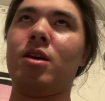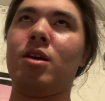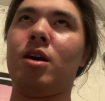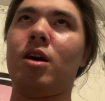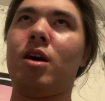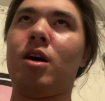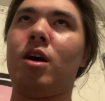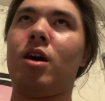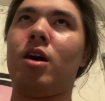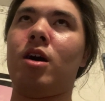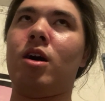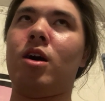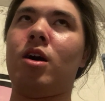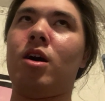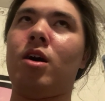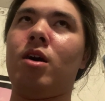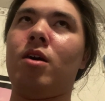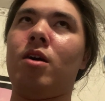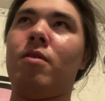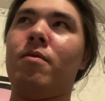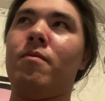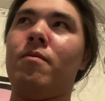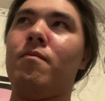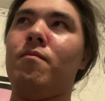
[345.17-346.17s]

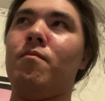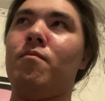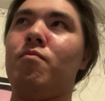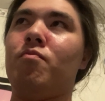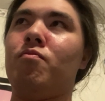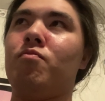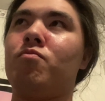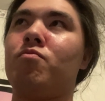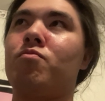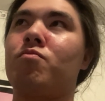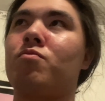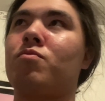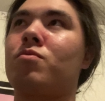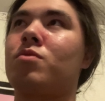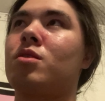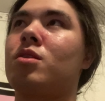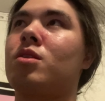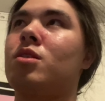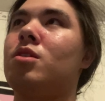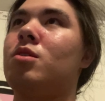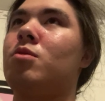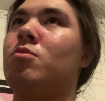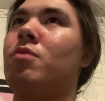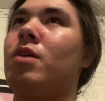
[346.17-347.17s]
um,
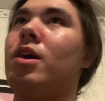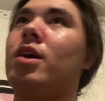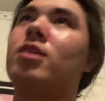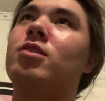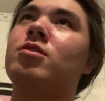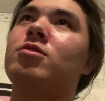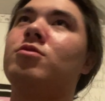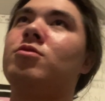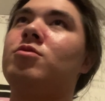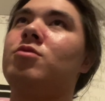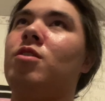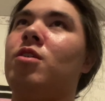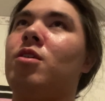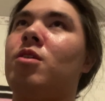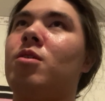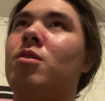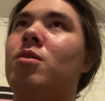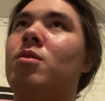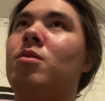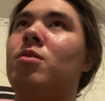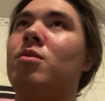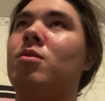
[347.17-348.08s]
the record store